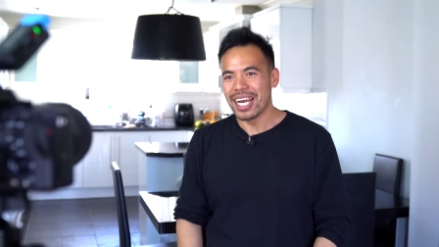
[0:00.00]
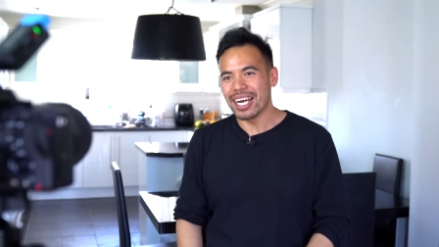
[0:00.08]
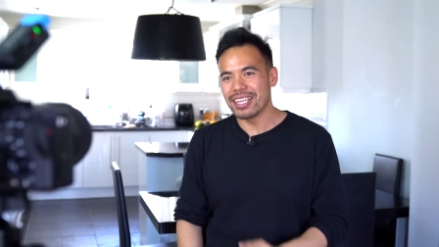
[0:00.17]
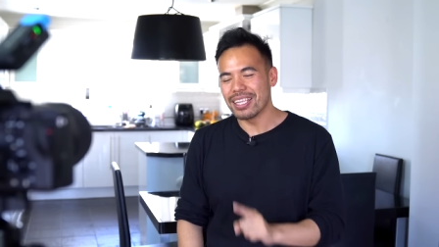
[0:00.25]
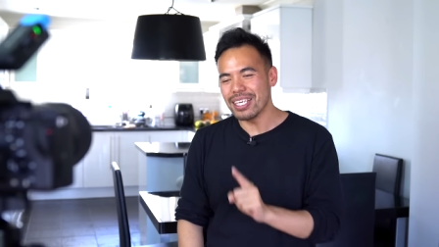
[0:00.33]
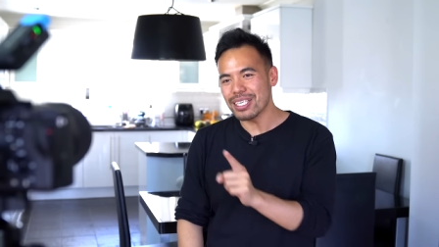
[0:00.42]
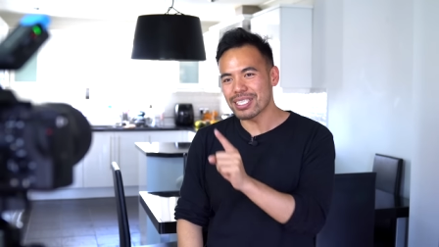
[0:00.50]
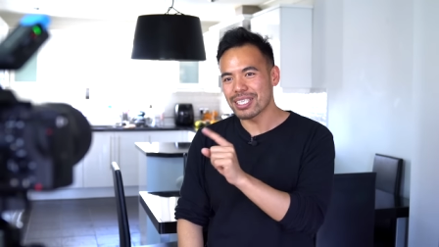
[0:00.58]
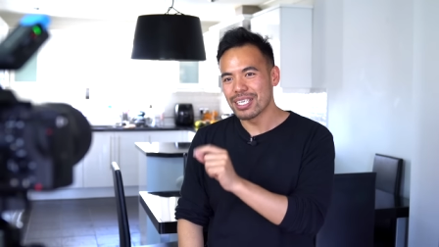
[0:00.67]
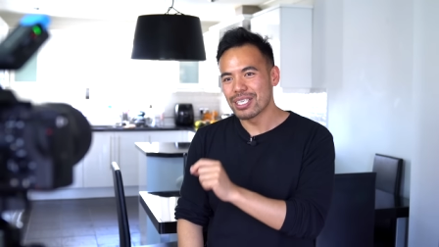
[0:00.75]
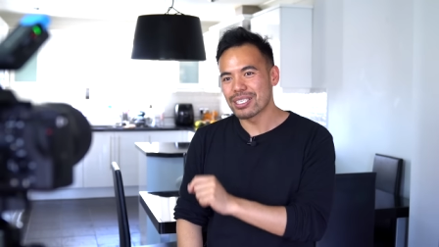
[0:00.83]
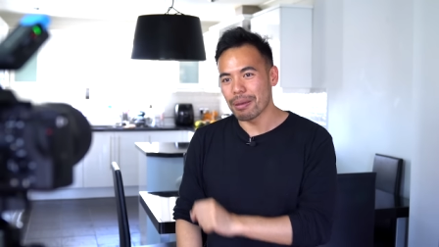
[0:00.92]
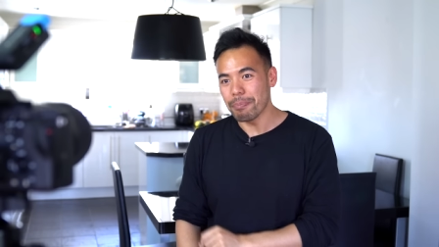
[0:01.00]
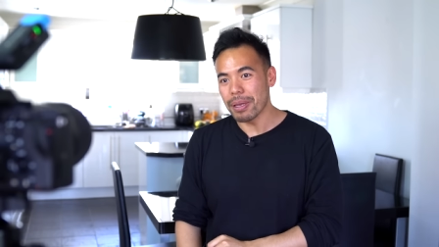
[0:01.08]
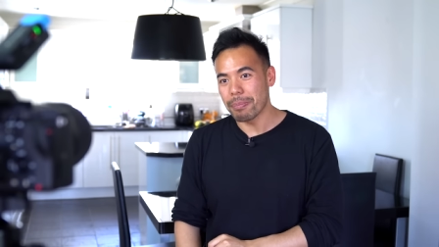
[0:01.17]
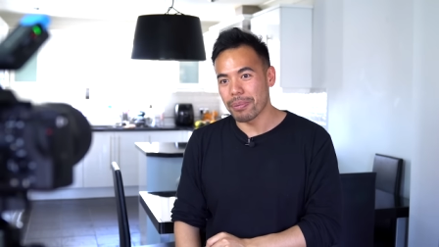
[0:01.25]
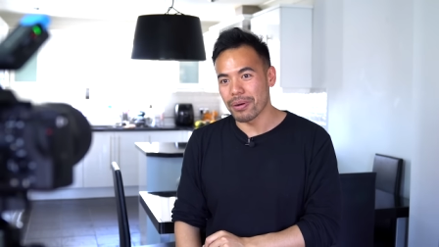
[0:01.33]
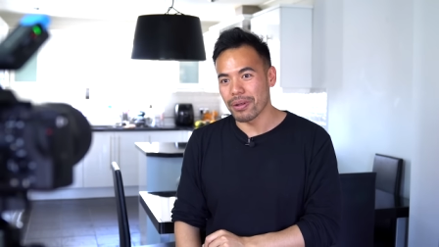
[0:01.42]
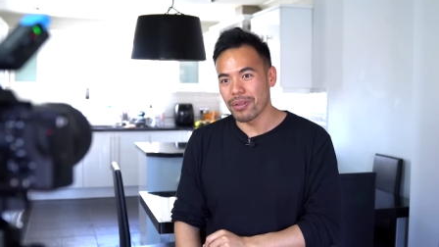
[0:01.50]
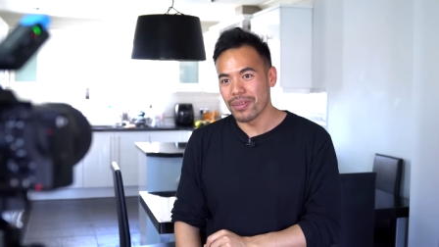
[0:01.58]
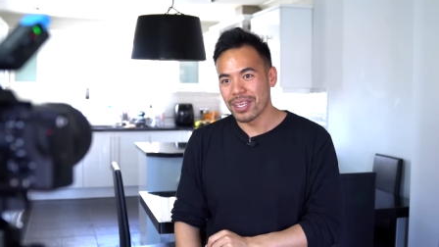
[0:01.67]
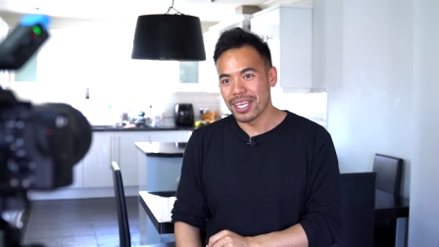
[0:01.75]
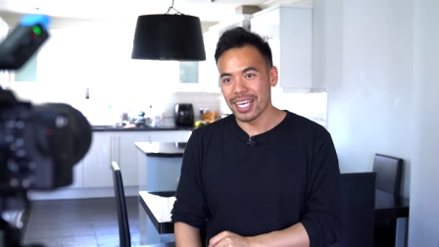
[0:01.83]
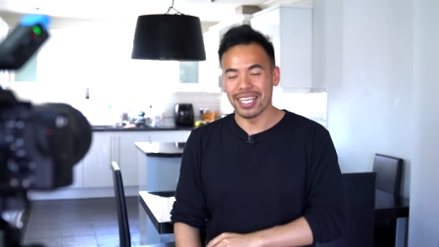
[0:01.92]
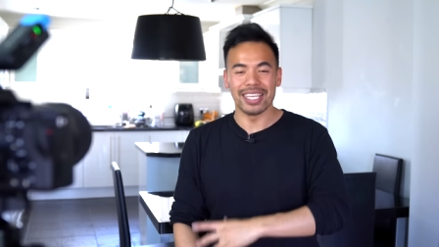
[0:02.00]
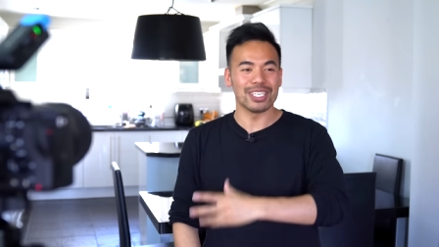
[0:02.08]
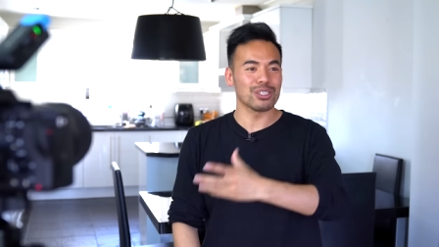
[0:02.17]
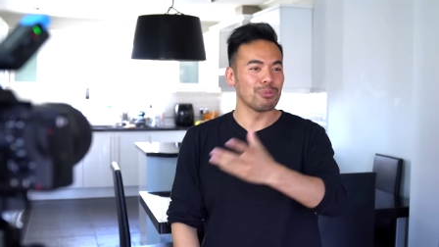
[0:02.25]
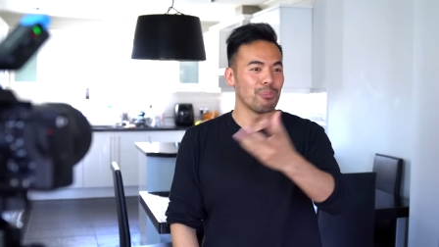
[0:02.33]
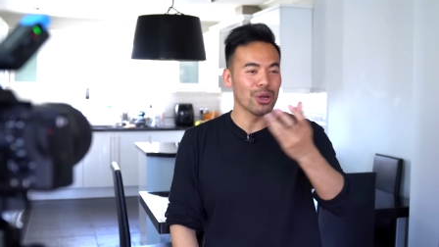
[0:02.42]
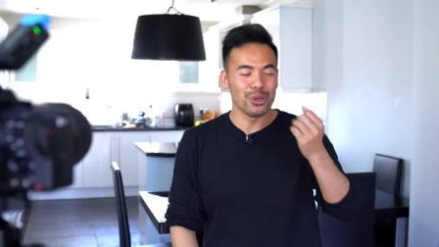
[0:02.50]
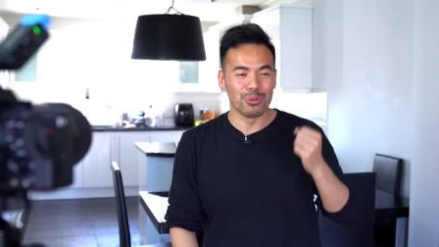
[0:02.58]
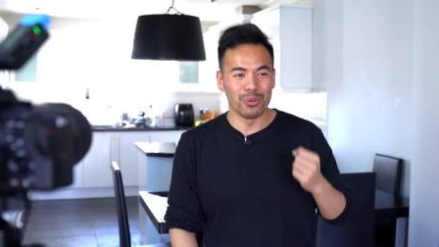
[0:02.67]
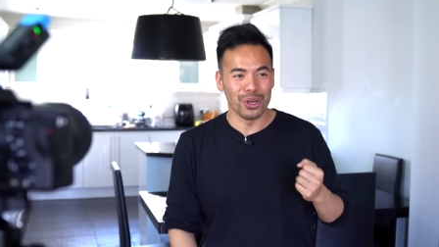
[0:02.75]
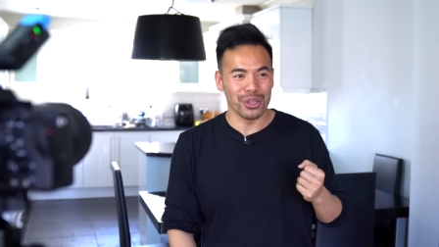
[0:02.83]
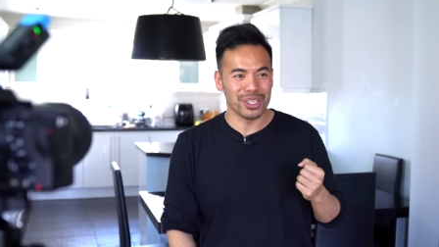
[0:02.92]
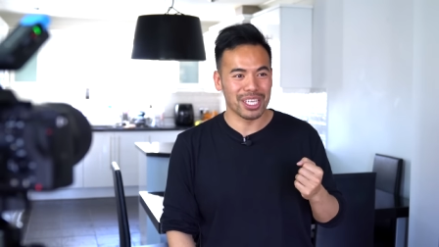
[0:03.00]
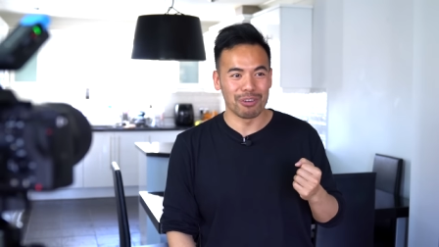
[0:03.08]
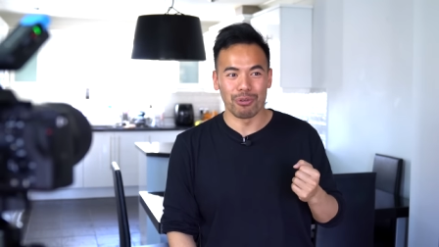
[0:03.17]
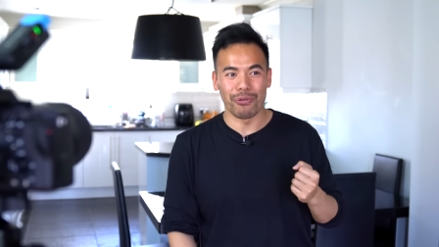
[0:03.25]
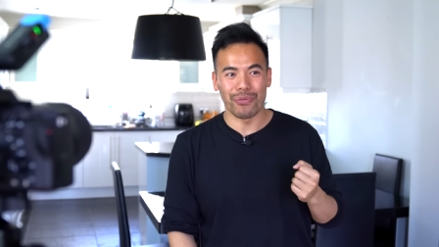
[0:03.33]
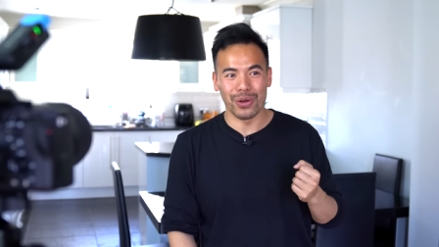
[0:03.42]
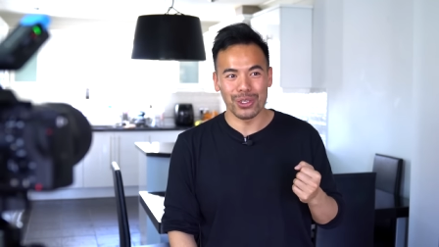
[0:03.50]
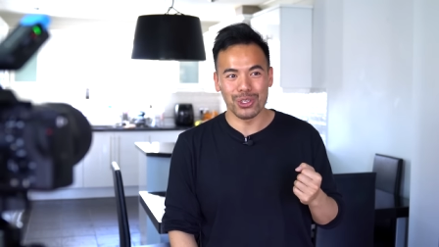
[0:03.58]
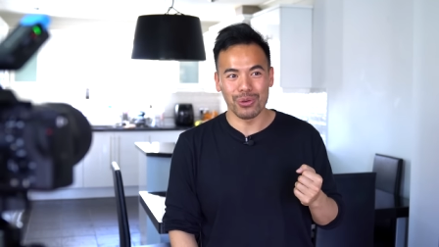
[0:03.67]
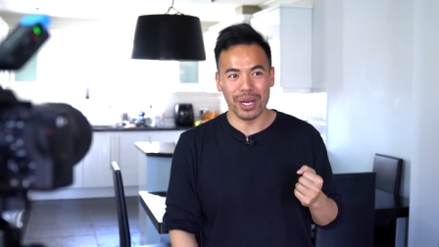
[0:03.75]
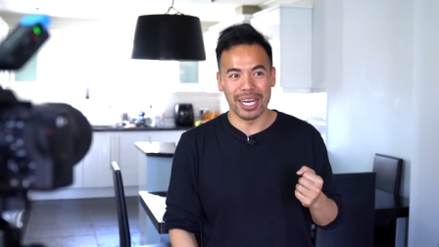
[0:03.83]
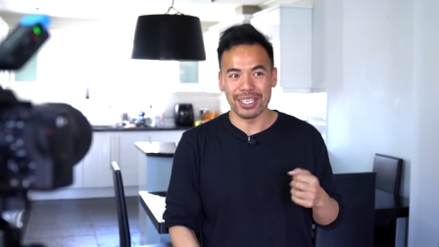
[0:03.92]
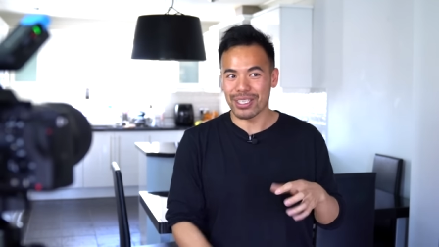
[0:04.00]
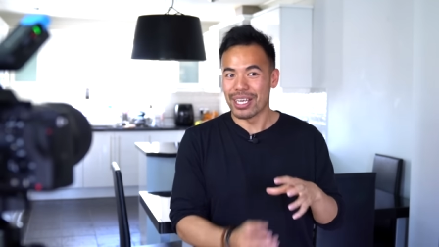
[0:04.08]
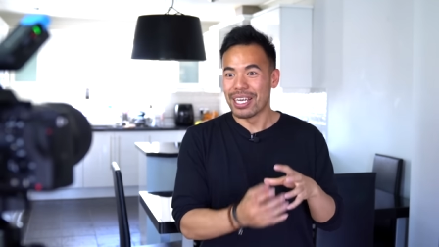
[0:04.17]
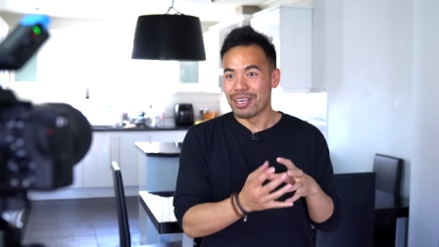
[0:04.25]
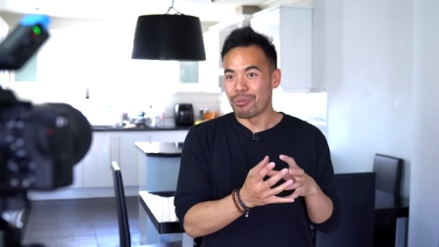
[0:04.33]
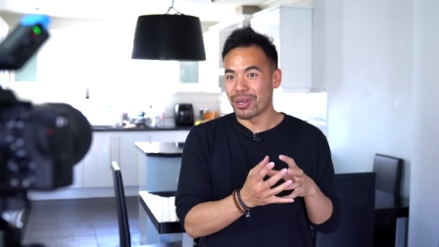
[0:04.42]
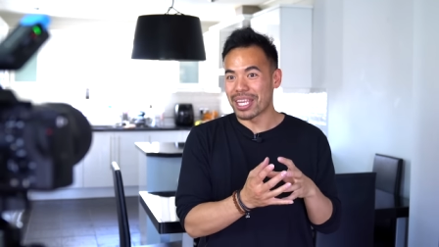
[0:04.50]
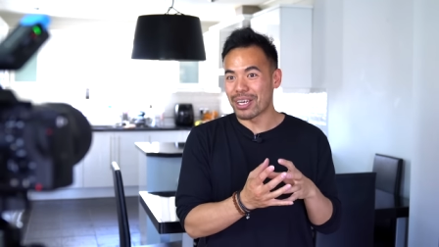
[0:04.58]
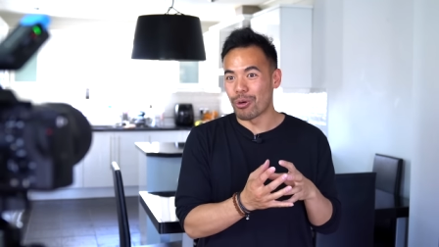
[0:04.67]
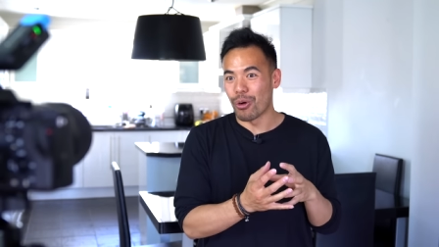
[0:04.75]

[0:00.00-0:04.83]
And this, some people in this modern world can refer to as what they